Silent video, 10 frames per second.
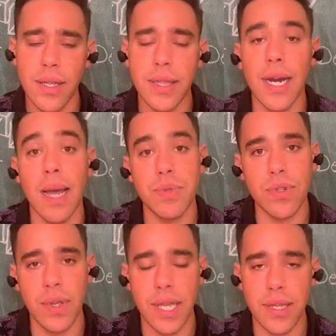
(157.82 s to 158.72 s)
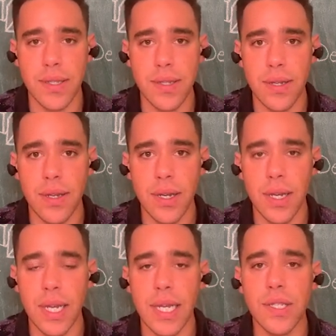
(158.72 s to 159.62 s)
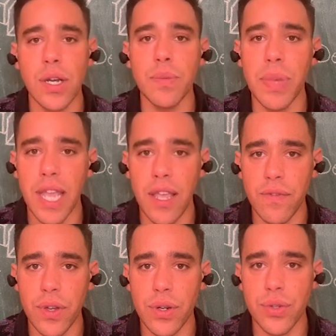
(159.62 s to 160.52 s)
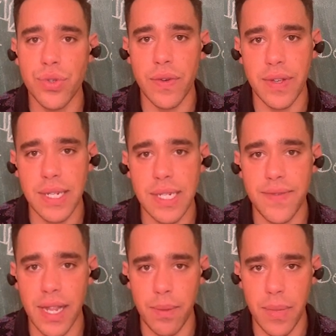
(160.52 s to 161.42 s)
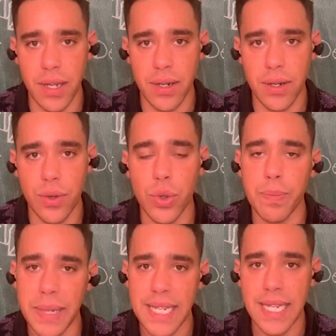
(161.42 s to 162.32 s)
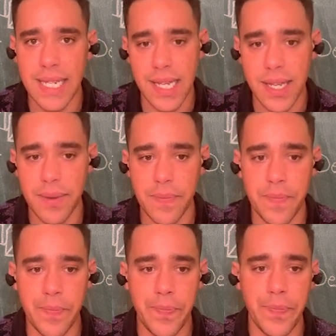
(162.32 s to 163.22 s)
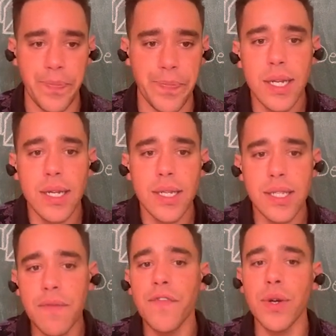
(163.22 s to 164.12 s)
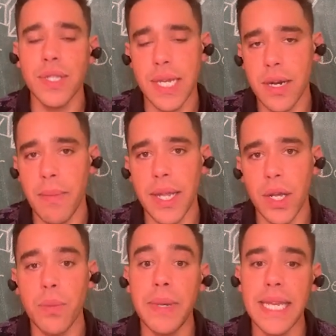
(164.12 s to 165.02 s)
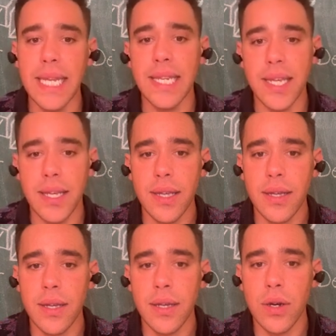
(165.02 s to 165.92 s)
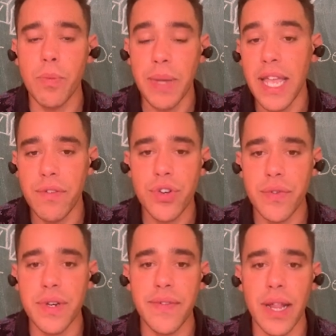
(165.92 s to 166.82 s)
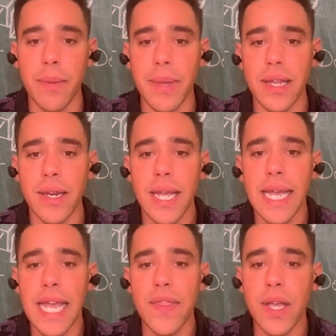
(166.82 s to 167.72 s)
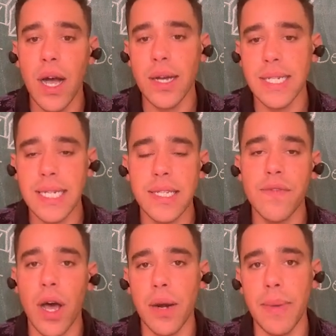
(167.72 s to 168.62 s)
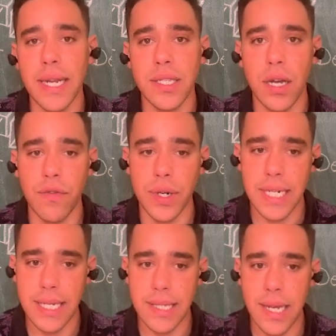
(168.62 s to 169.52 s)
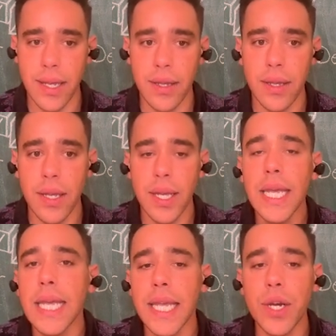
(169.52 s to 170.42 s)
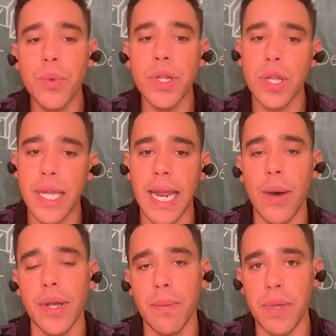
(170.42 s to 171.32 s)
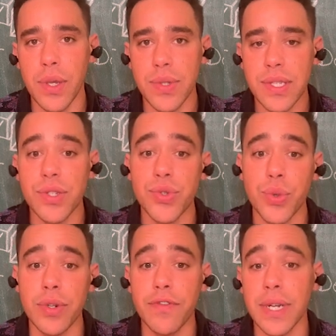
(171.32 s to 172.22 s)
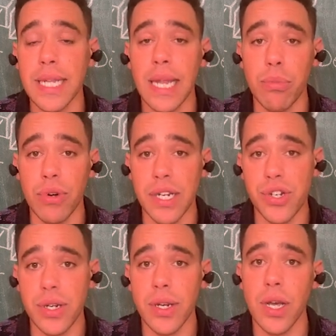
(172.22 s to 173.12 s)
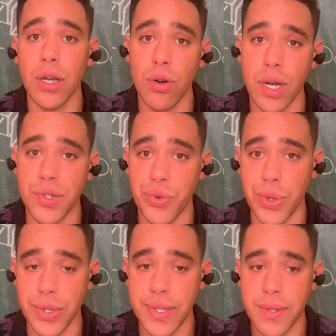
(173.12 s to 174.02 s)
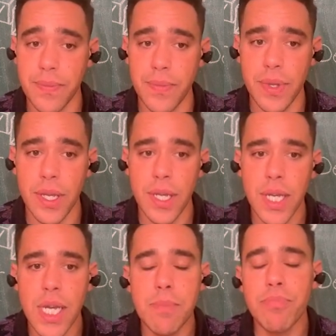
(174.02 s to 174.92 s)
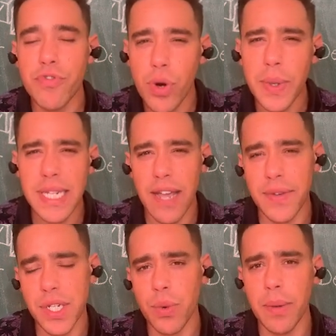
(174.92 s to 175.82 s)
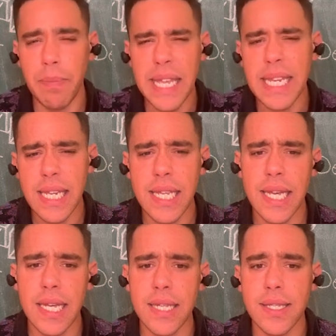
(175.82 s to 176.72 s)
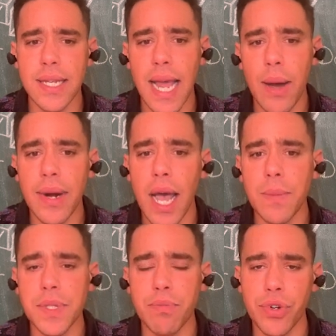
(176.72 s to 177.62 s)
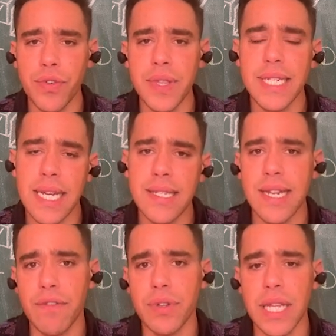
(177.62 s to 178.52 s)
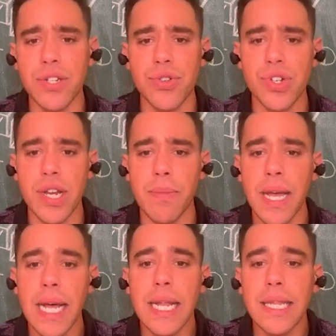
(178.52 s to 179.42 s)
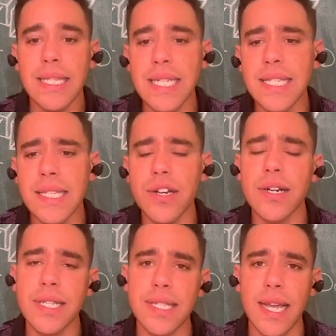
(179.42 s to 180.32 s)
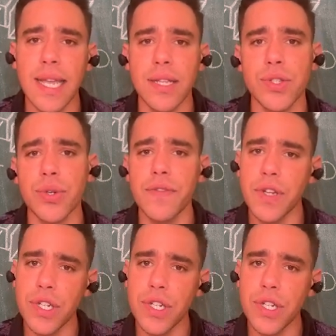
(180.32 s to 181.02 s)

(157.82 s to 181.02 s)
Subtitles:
There absolutely is. It's called Behavior-Driven Development, or BDD. Some folks here might know BDD, or Behavior-Driven Development, in the context of automated software testing. Here we'll look at how it can be used as a tool for collaboration across roles. Before we dive into what BDD is and how it helps improve the DevDev relationship, let's consider a second sort of